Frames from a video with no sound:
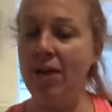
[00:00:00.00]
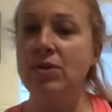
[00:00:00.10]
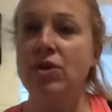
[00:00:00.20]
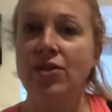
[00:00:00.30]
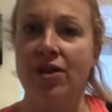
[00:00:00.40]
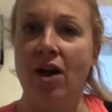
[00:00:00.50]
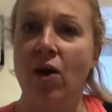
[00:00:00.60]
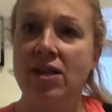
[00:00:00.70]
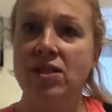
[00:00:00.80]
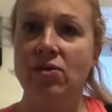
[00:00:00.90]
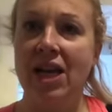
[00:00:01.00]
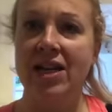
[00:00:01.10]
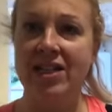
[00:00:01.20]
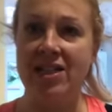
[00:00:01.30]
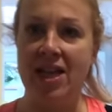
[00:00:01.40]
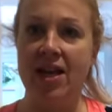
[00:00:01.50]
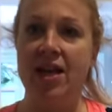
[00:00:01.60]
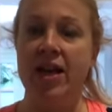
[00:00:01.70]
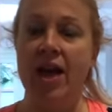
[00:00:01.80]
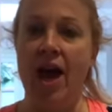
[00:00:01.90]
it was good though. I'm still glad I did
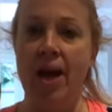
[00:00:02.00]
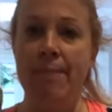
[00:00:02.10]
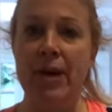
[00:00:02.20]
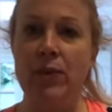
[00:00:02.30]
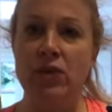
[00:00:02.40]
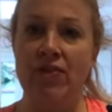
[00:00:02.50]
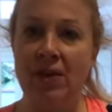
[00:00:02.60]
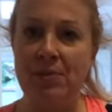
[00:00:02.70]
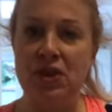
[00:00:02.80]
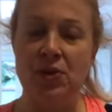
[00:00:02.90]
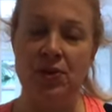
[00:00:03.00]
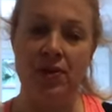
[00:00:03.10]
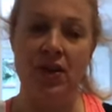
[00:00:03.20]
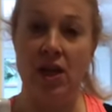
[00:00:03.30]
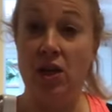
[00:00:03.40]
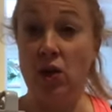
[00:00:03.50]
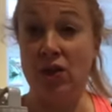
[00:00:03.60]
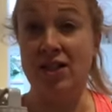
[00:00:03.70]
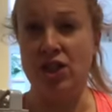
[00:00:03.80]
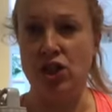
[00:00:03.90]
it, but I will definitely be doing the
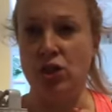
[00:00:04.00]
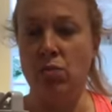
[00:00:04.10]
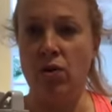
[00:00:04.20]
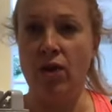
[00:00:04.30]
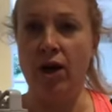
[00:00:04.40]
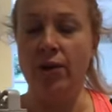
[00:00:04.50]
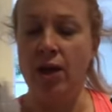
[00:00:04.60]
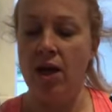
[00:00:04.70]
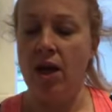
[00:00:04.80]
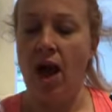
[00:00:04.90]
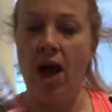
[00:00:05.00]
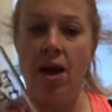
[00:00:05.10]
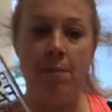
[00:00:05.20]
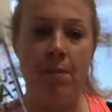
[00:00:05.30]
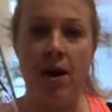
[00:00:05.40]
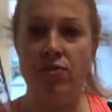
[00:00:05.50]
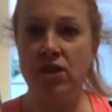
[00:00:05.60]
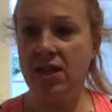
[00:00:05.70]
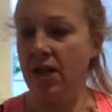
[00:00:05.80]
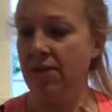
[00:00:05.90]
longer session tomorrow.
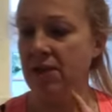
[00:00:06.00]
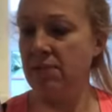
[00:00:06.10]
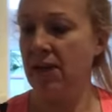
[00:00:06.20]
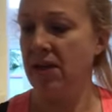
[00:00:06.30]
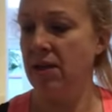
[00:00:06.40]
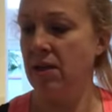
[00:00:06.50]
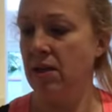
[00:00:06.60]
This is my